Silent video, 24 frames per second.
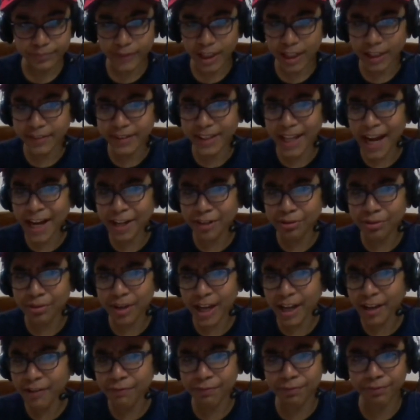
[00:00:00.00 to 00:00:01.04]
knight
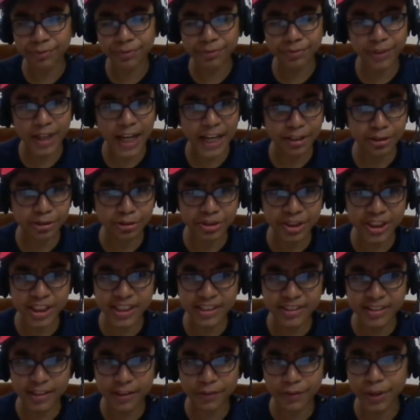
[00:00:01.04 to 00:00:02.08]
to
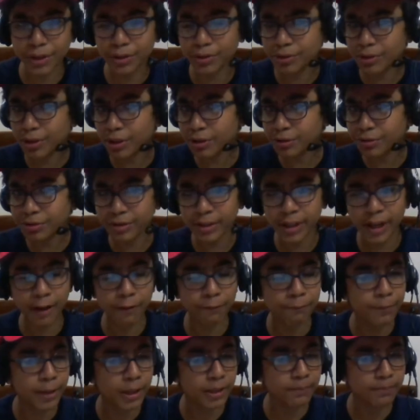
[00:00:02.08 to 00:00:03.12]
g7 could also
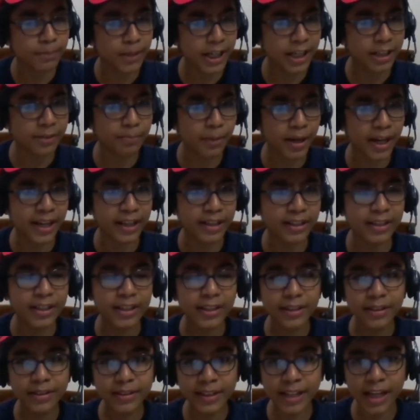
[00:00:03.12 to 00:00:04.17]
have been played by
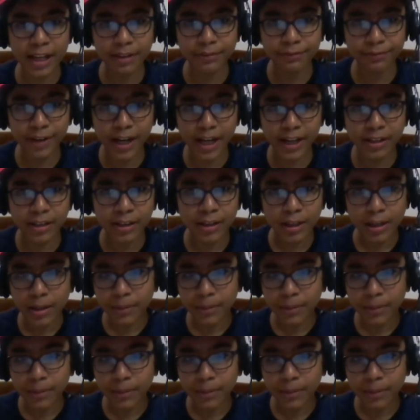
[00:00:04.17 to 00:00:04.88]
Gelfand,